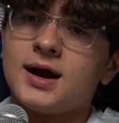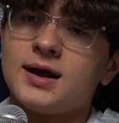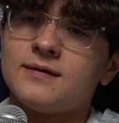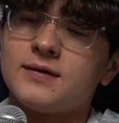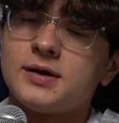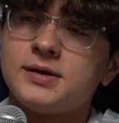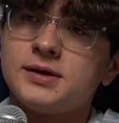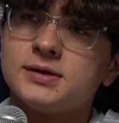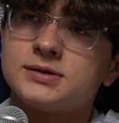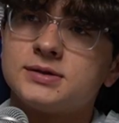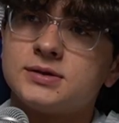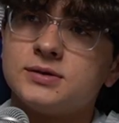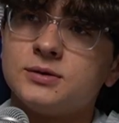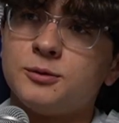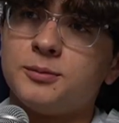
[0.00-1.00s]
I have ideas
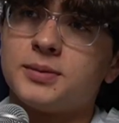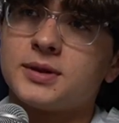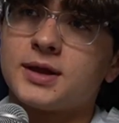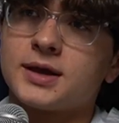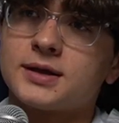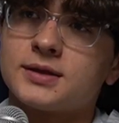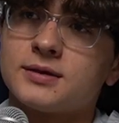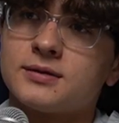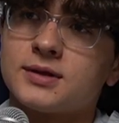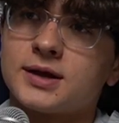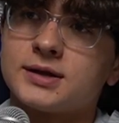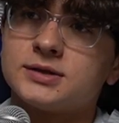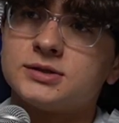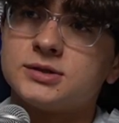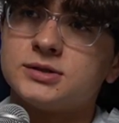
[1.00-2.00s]
too, but like they're
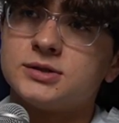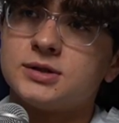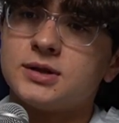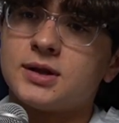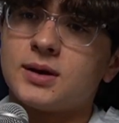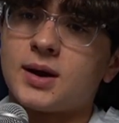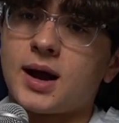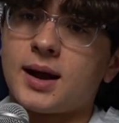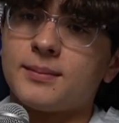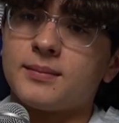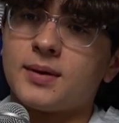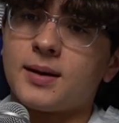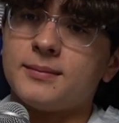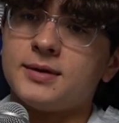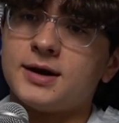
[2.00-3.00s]
like,
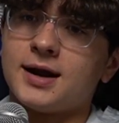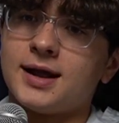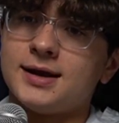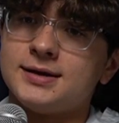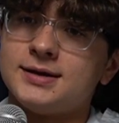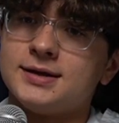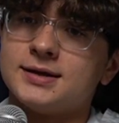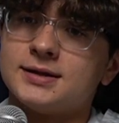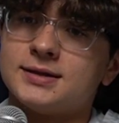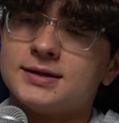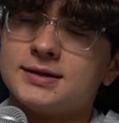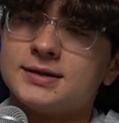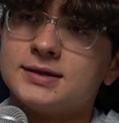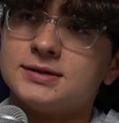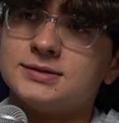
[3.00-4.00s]
I'm I'm in an idea
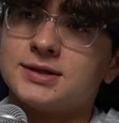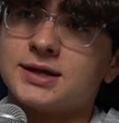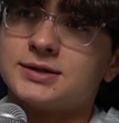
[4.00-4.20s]
thinking